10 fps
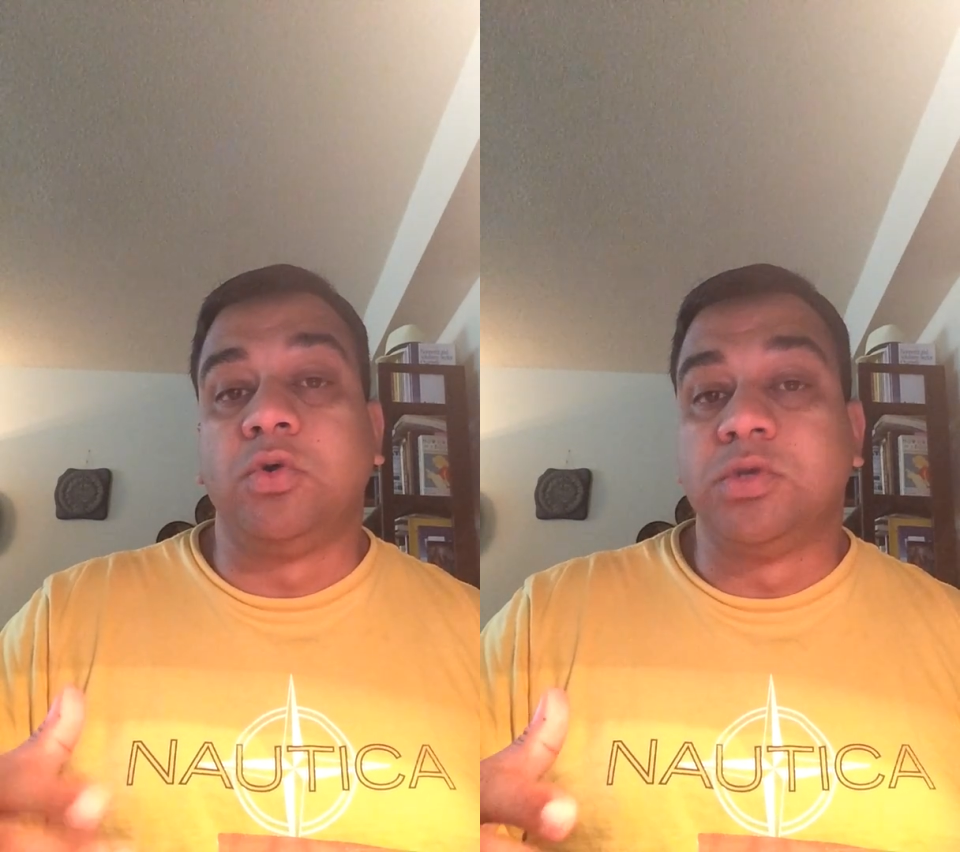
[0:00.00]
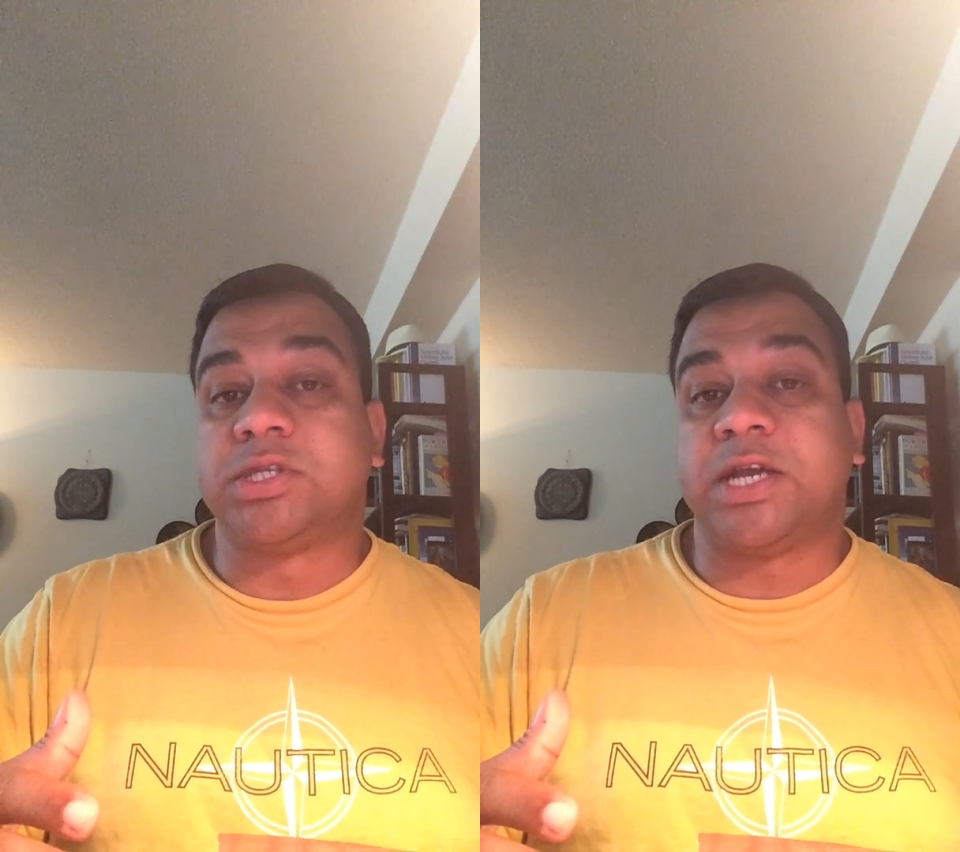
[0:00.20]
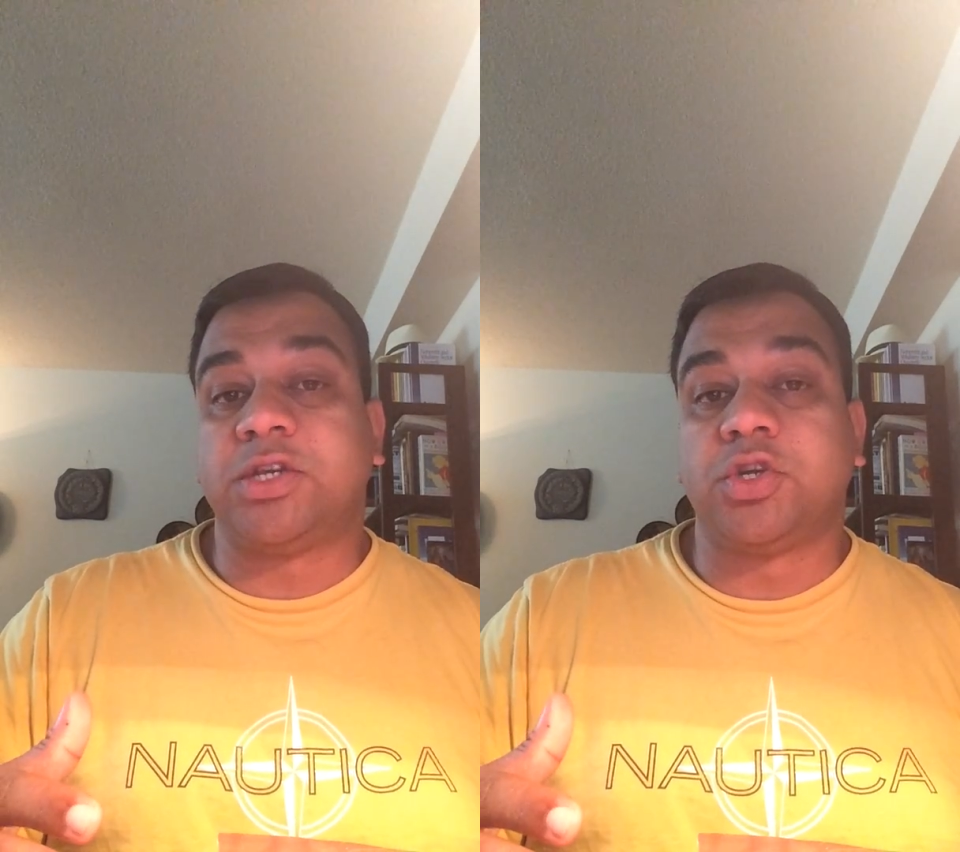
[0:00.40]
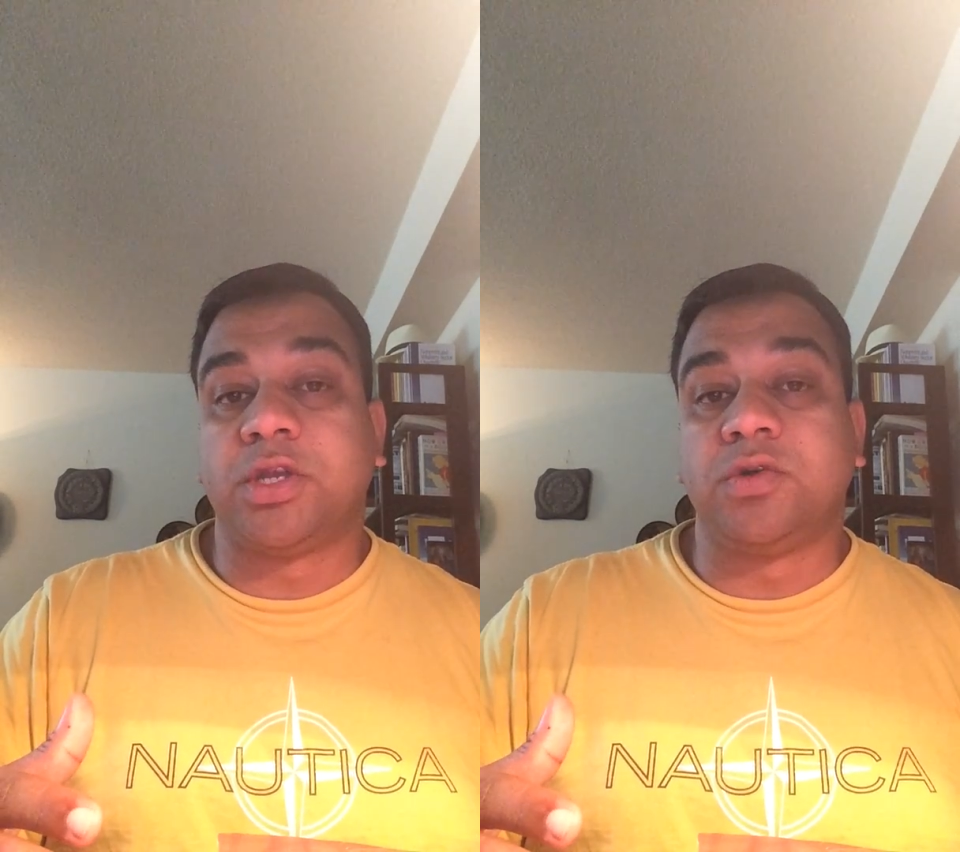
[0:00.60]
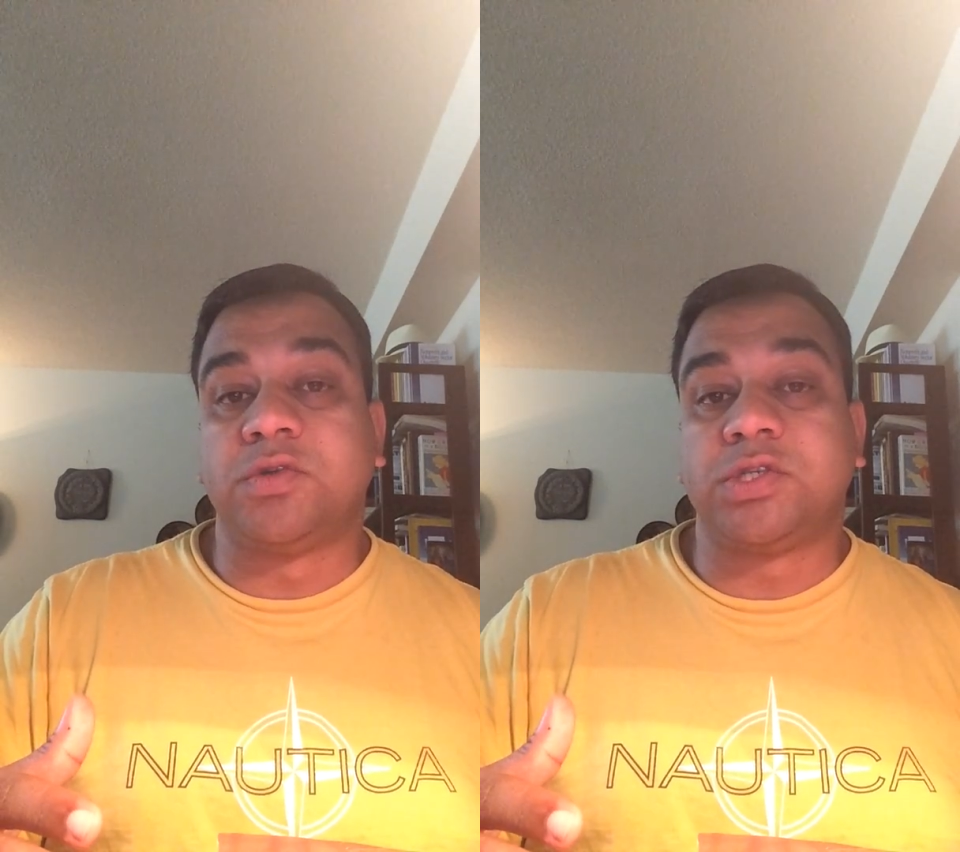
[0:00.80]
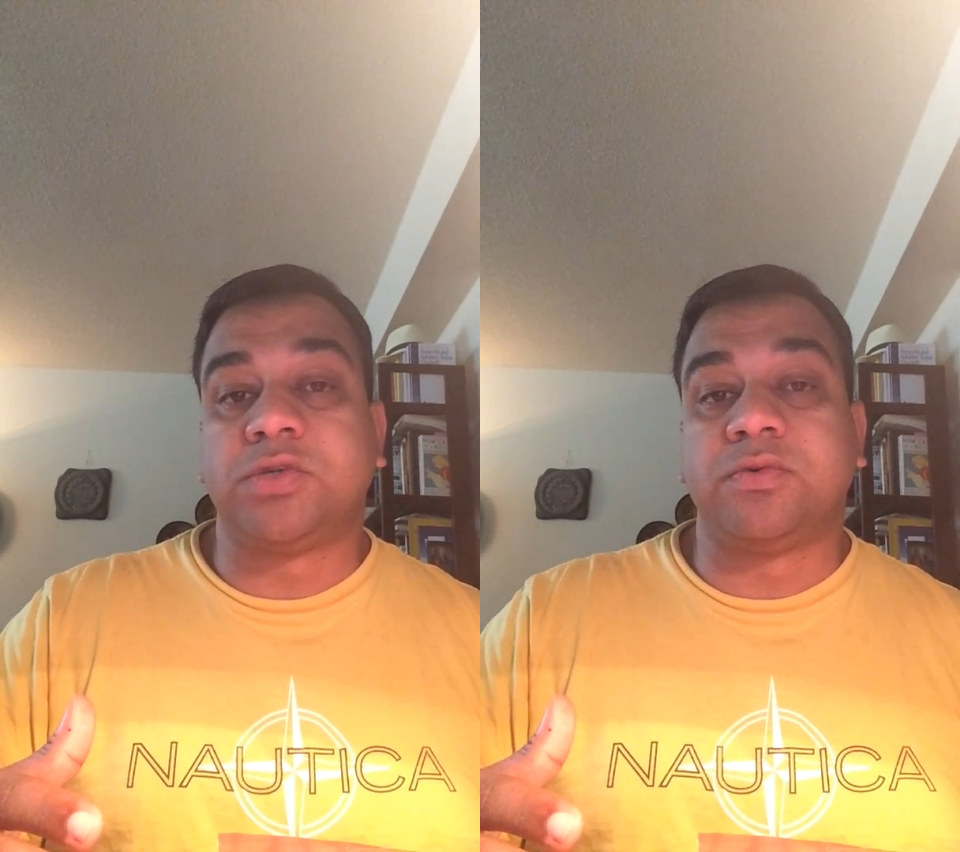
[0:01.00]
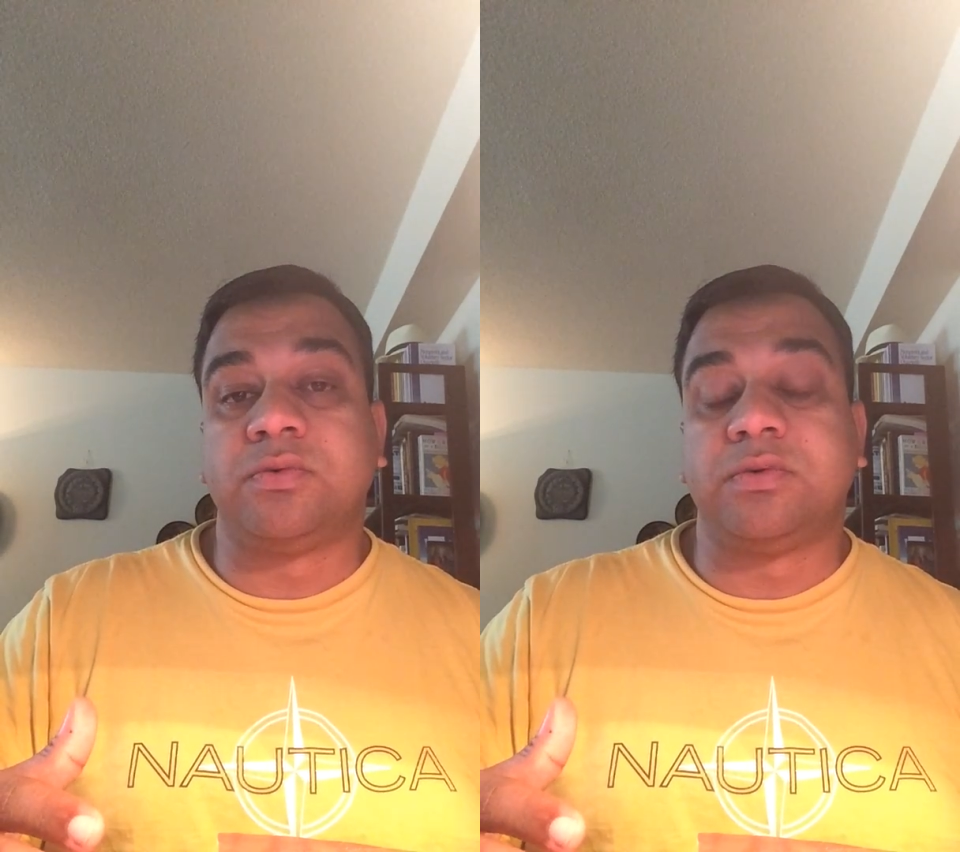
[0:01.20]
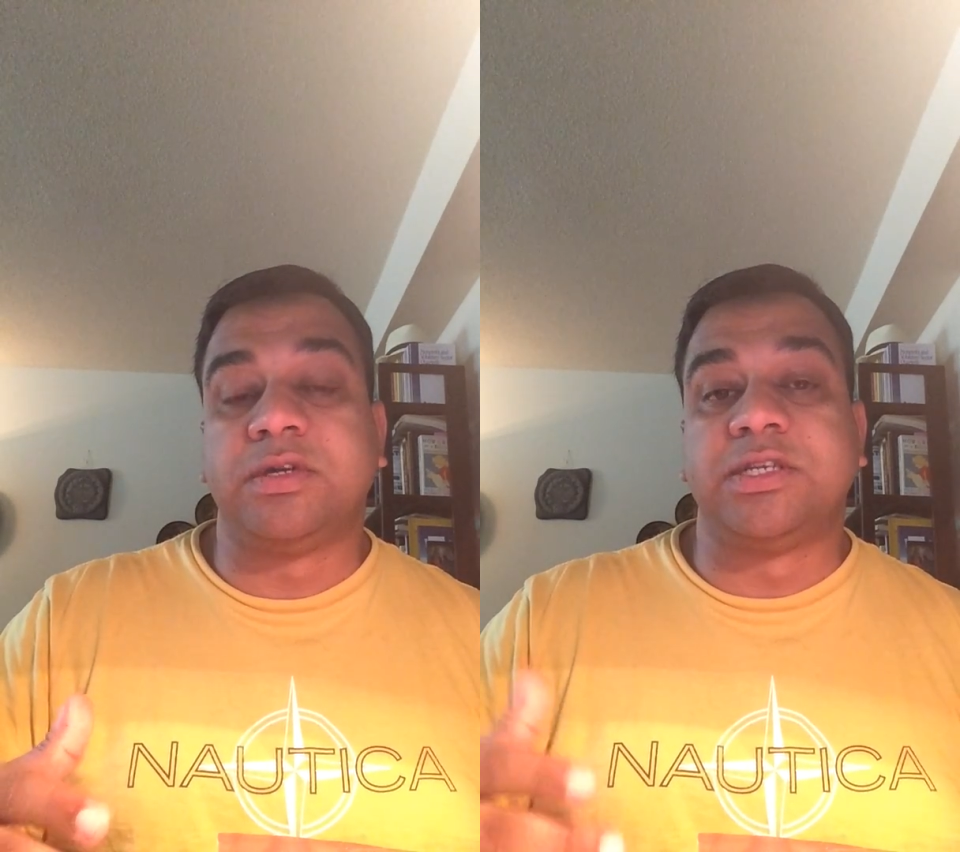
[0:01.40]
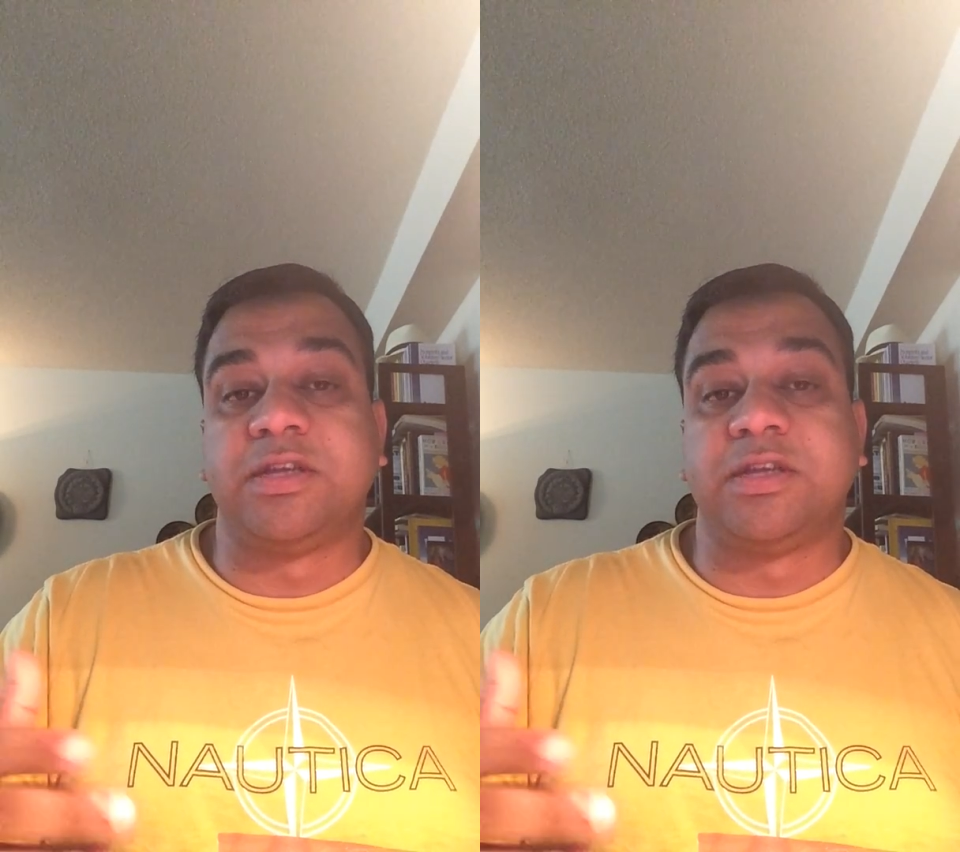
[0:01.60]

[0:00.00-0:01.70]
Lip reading: tools that you can use to